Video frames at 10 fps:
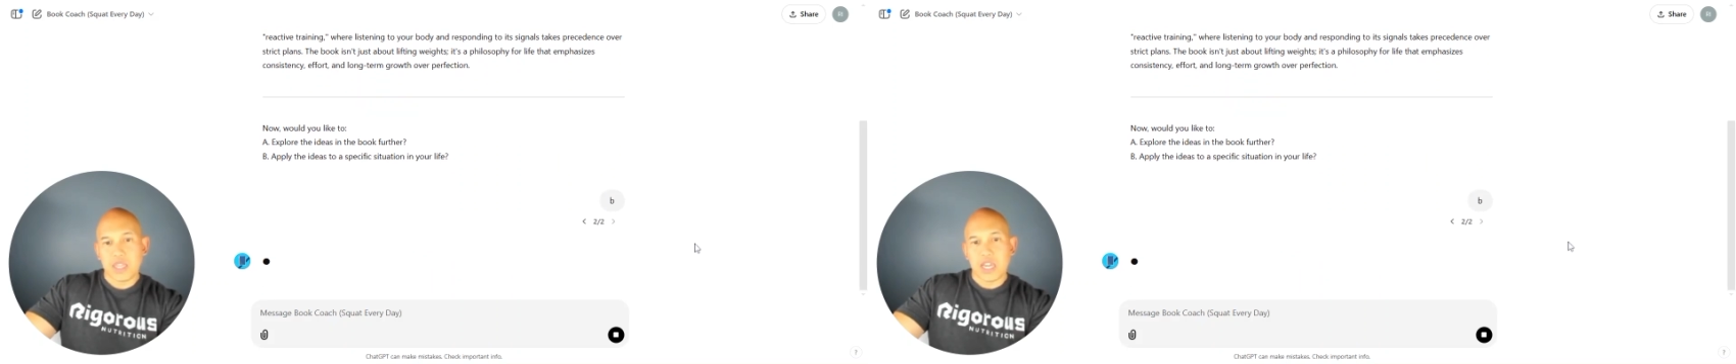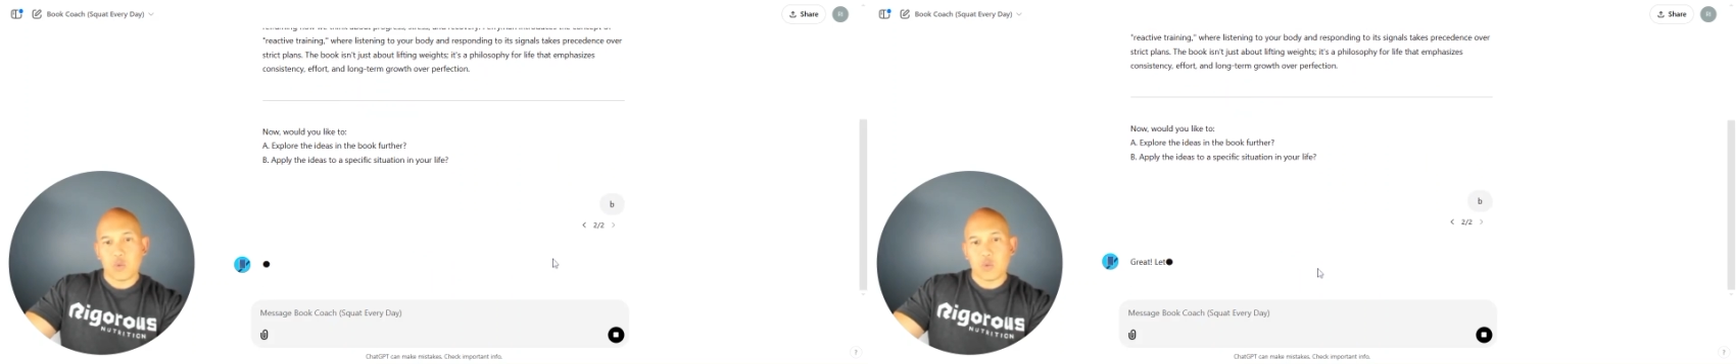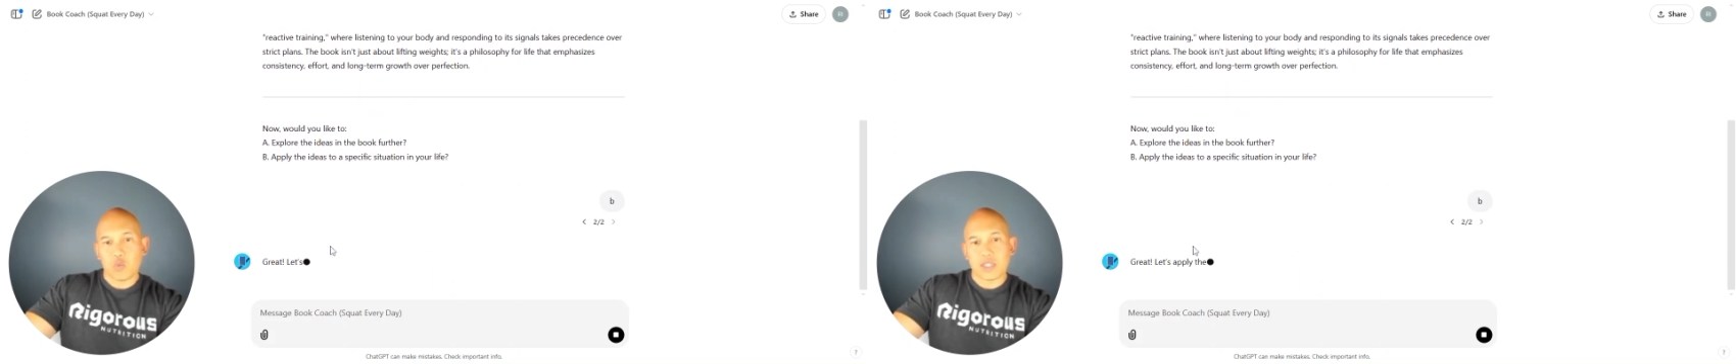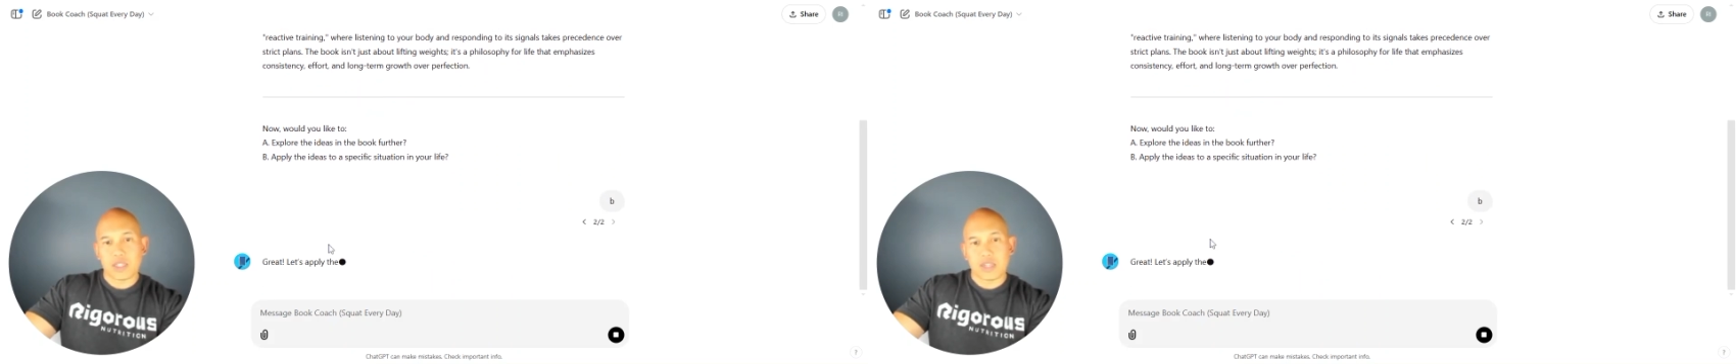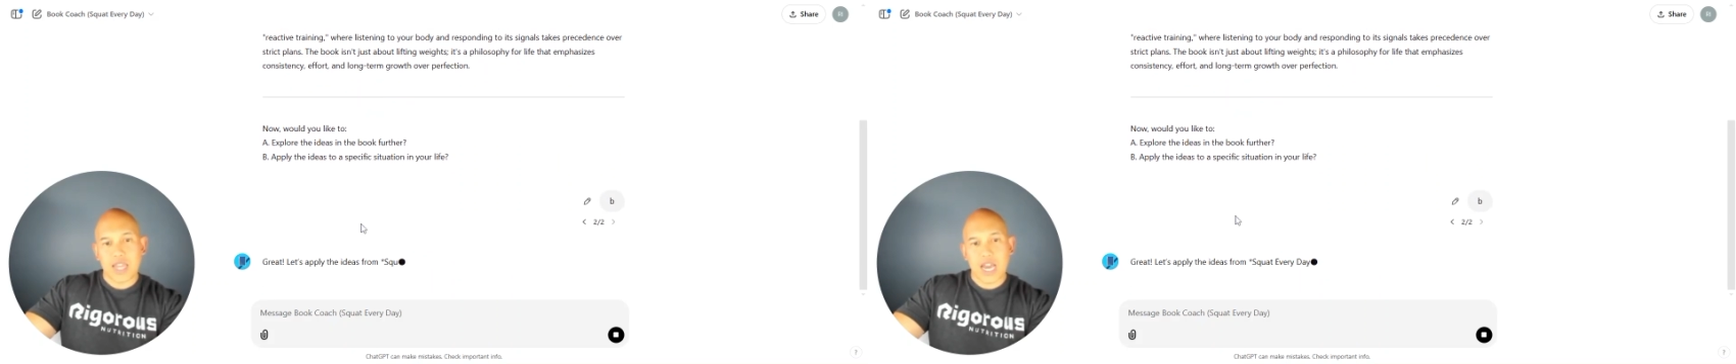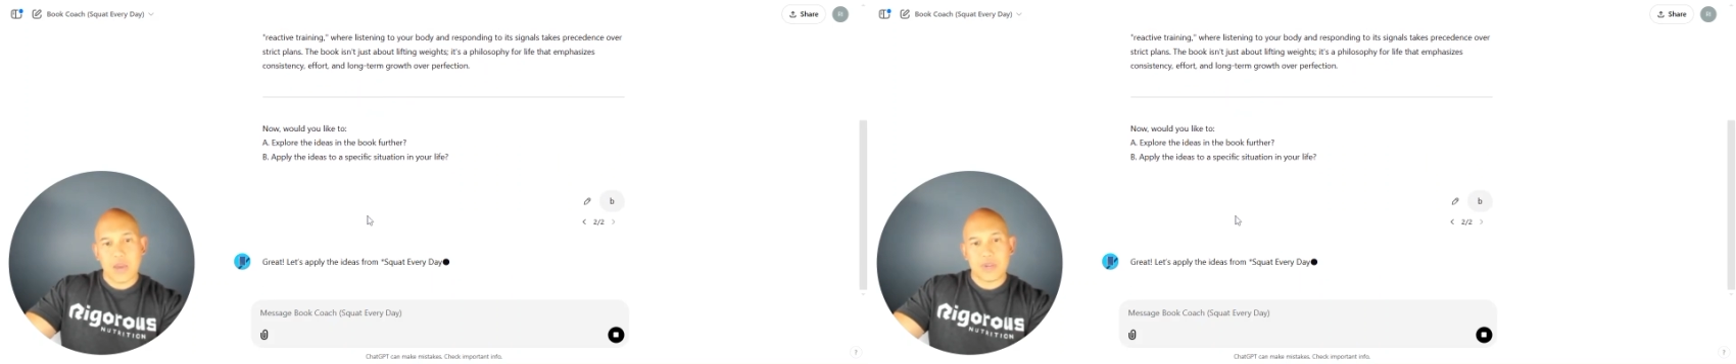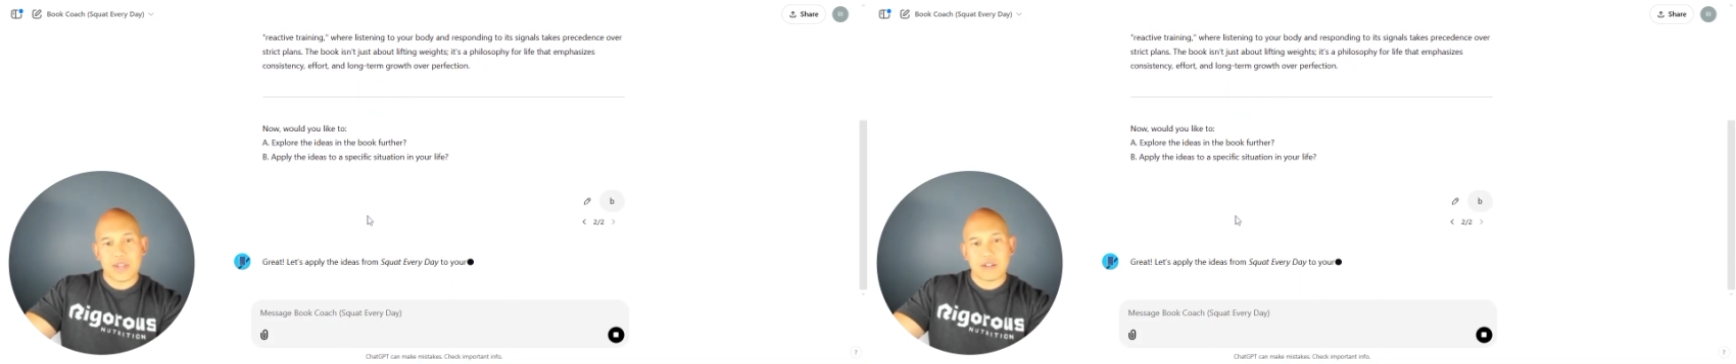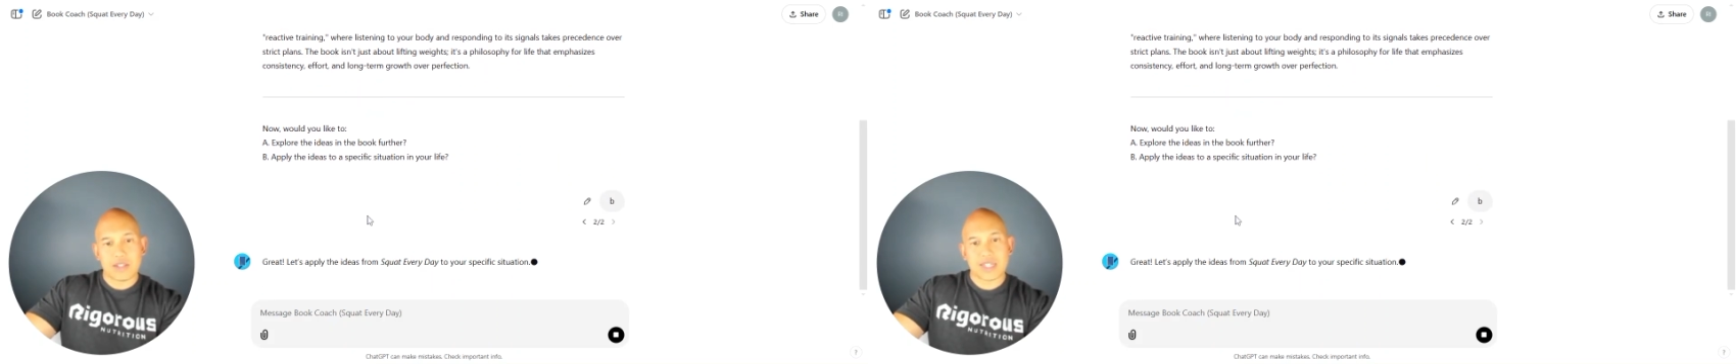And what's going to happen
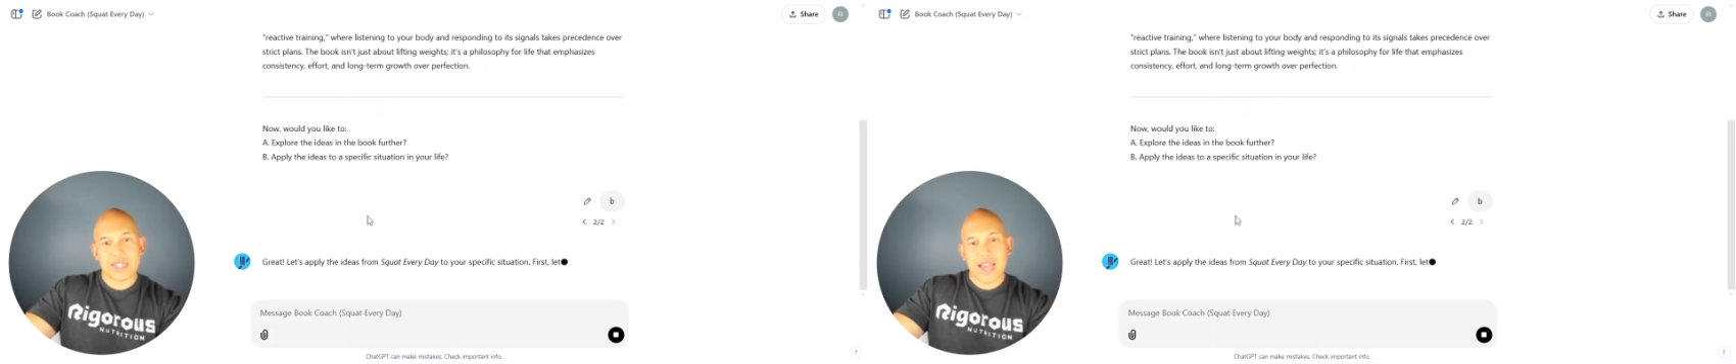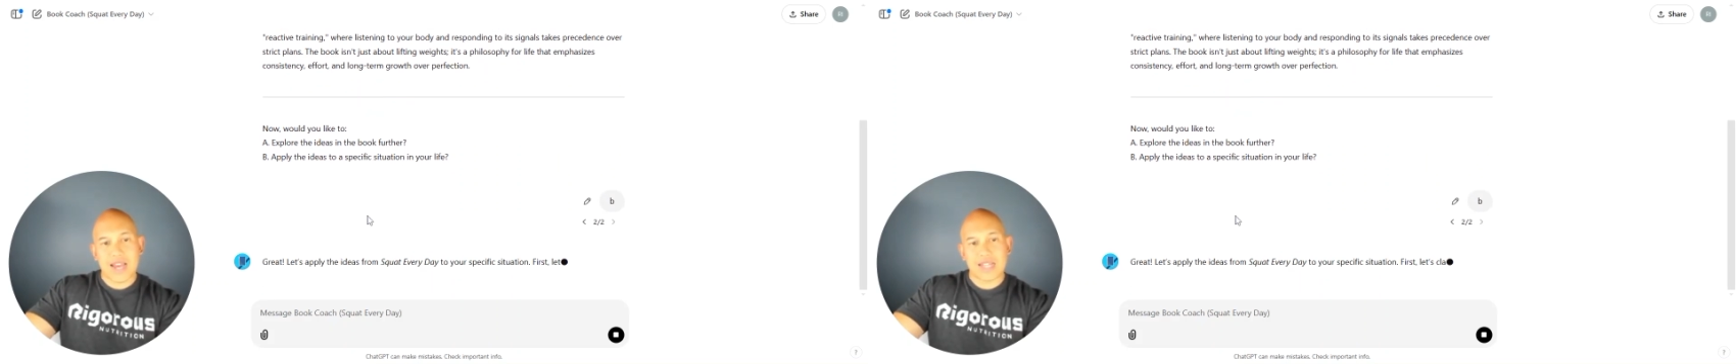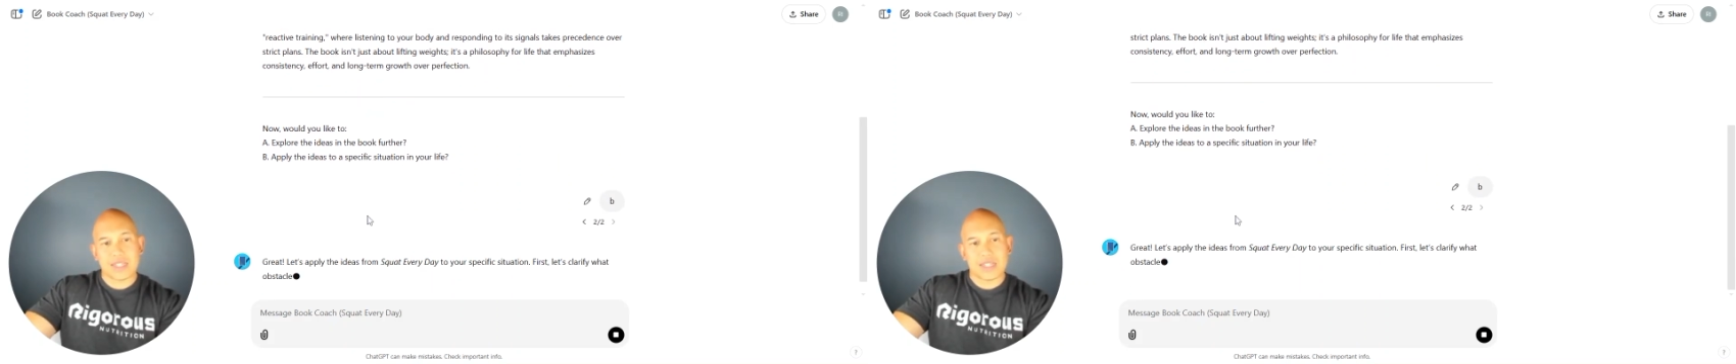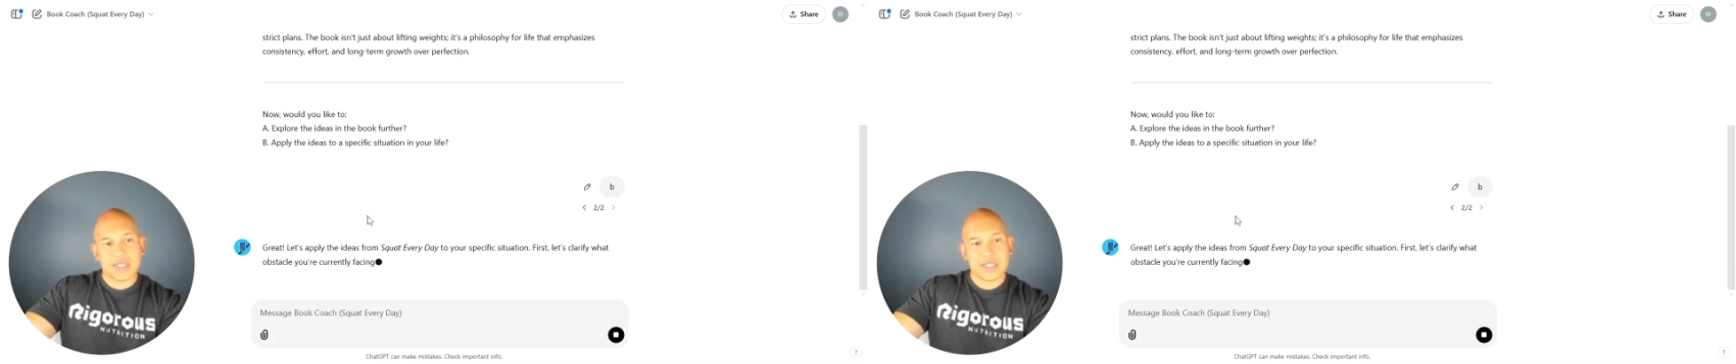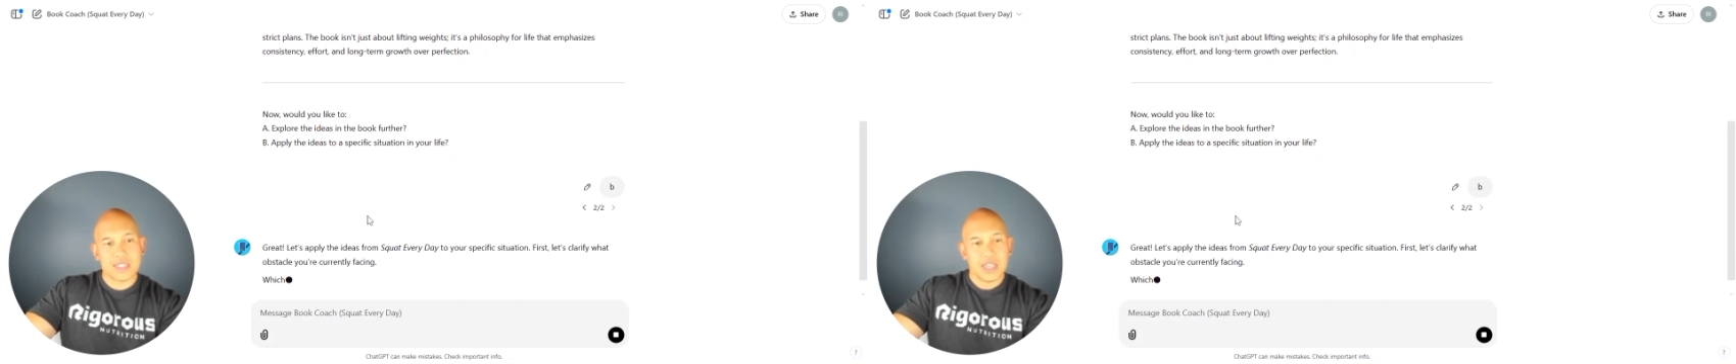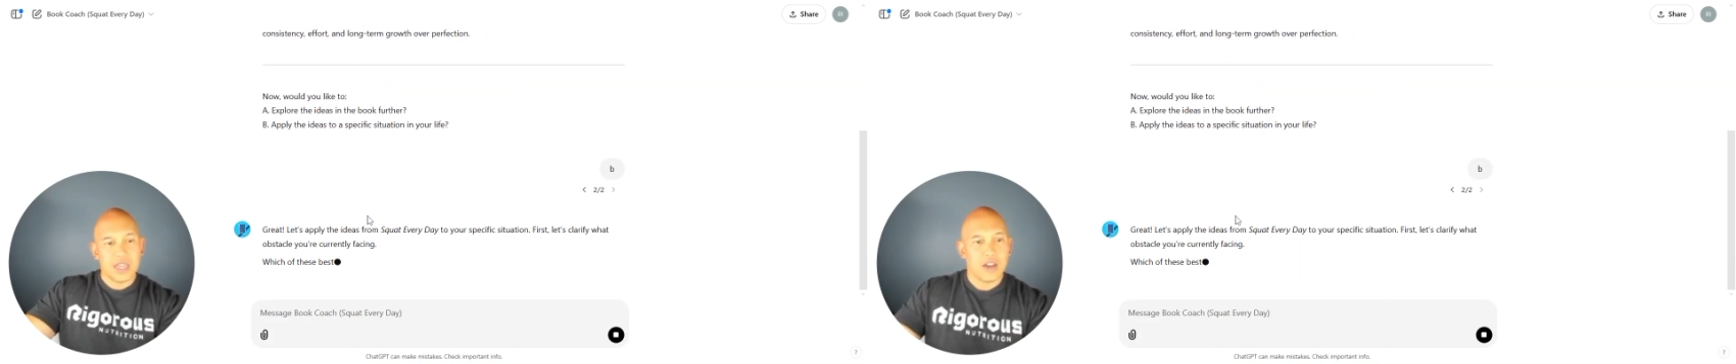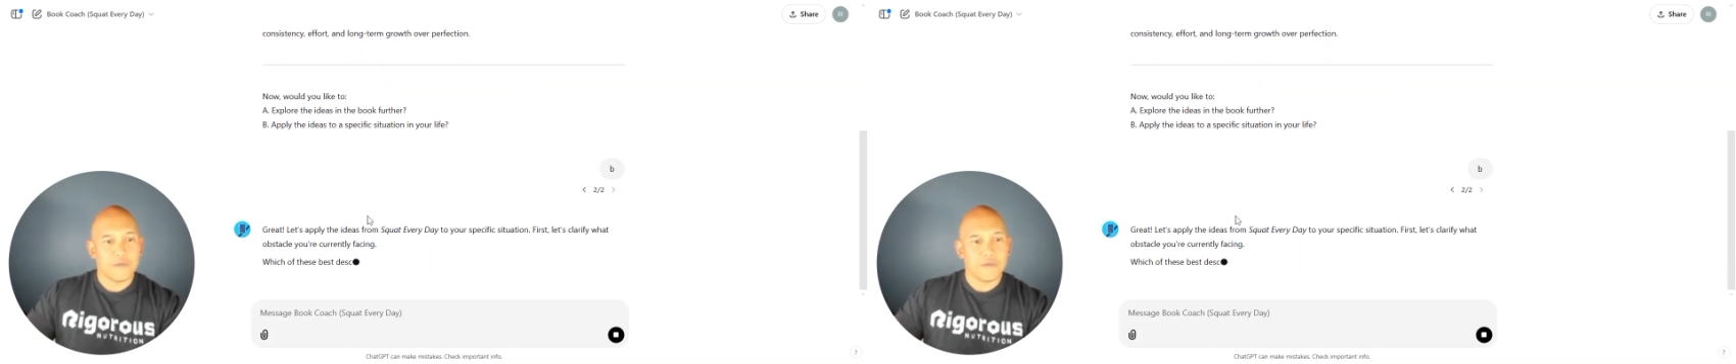here is it's going to ask us